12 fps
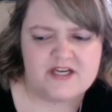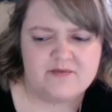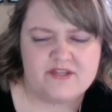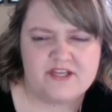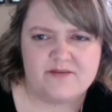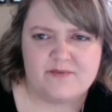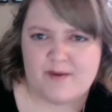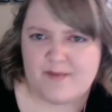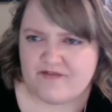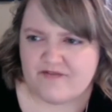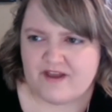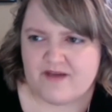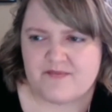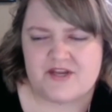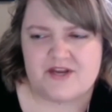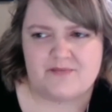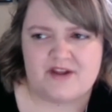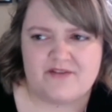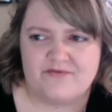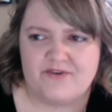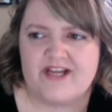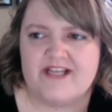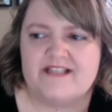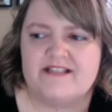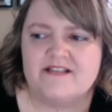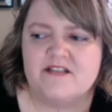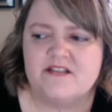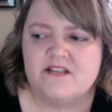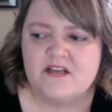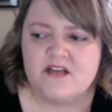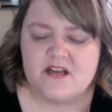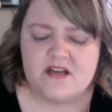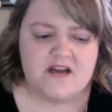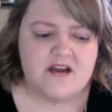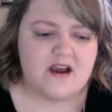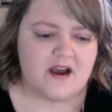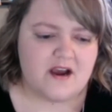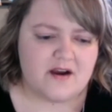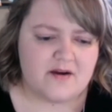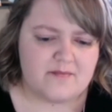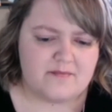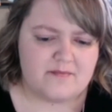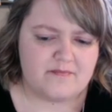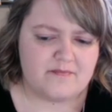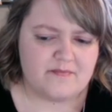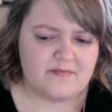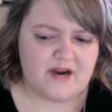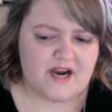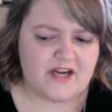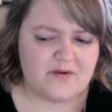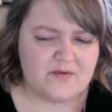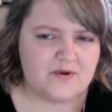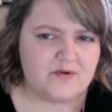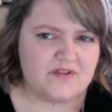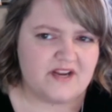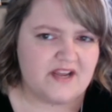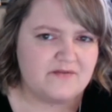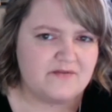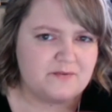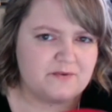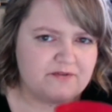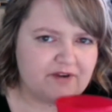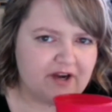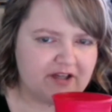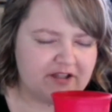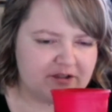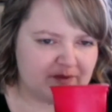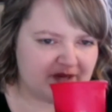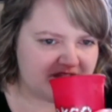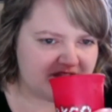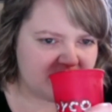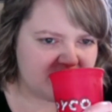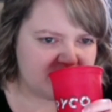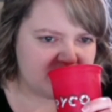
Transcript: I would think about my family and my friends. Um, I don't know that I ever would have gotten to myself.